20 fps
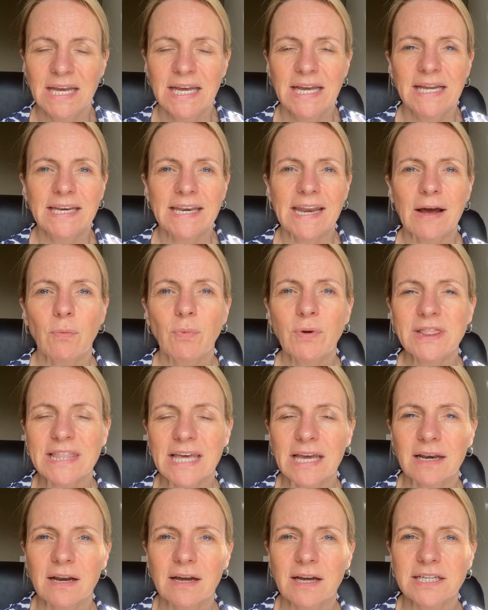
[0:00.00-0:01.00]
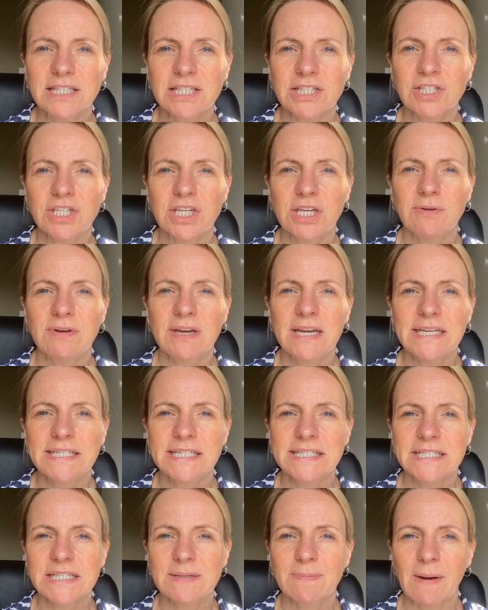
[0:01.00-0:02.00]
Now, with that license, you need to
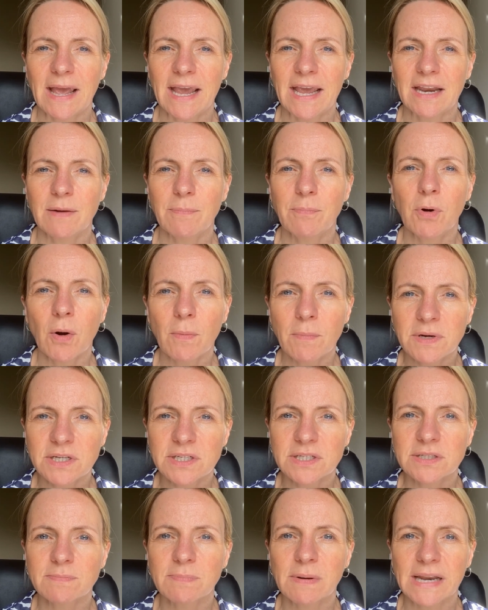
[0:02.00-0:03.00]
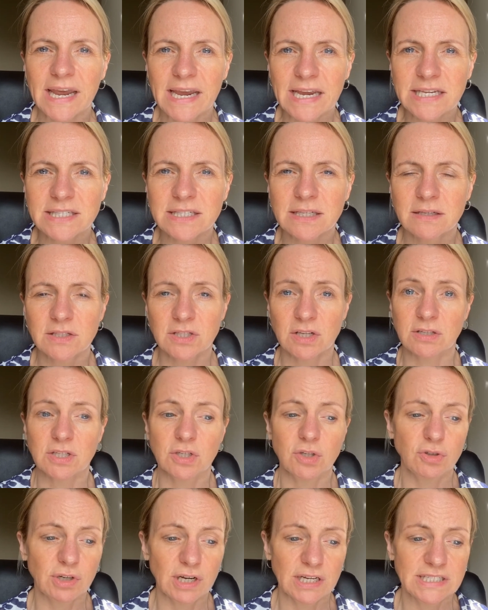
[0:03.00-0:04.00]
display it in a prominent place, so it's a
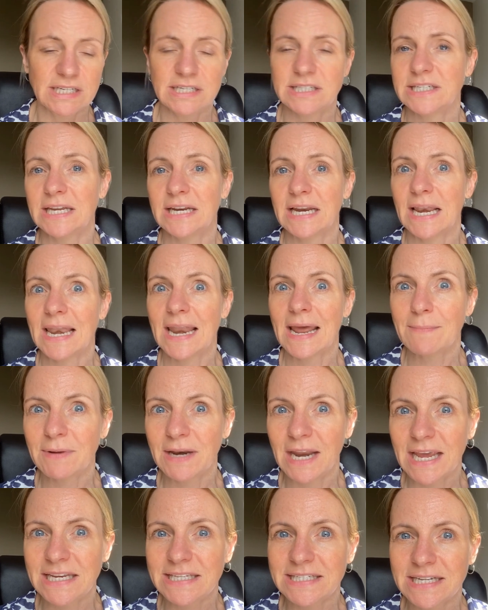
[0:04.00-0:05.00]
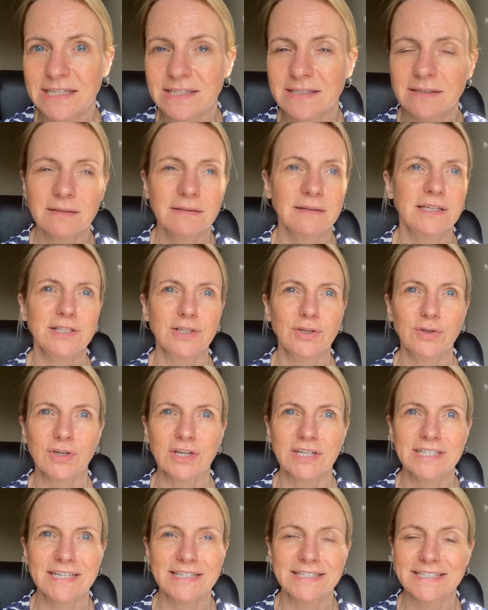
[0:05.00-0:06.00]
good idea to get it laminated, and it's a good
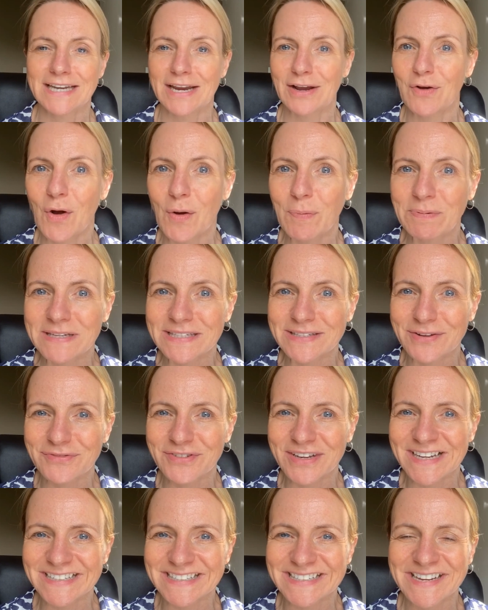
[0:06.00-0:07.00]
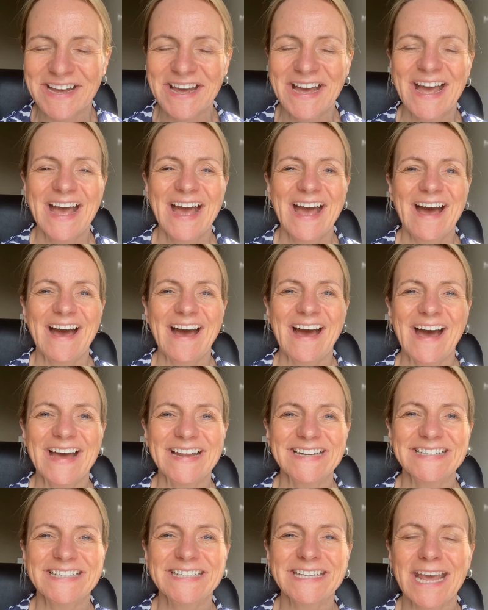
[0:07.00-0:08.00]
idea to take copies of it
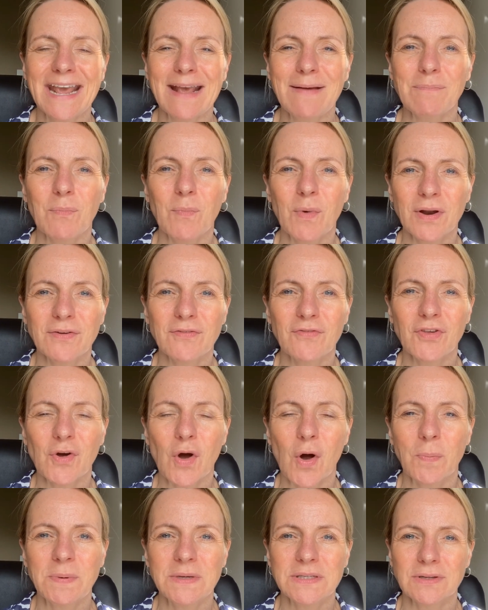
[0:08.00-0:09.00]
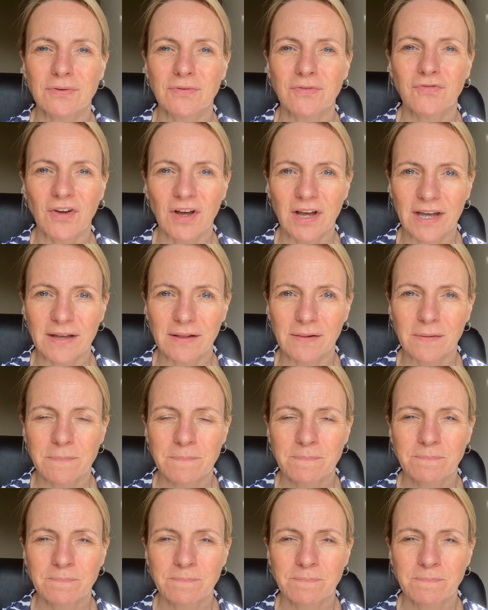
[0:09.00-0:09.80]
and keep one of the copies on file.